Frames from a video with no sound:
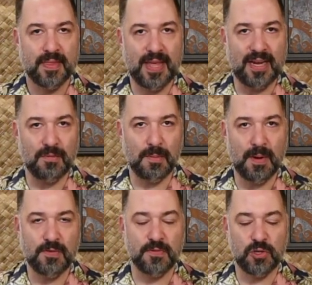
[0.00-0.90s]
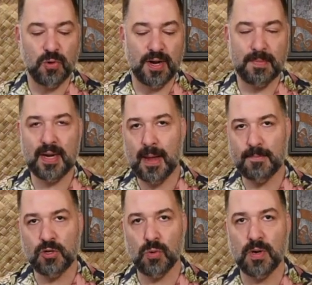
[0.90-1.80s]
Thank you very much for joining me.
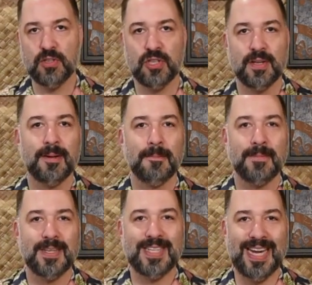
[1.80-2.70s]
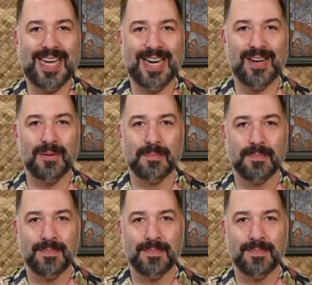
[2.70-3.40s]
I'm George. Take care.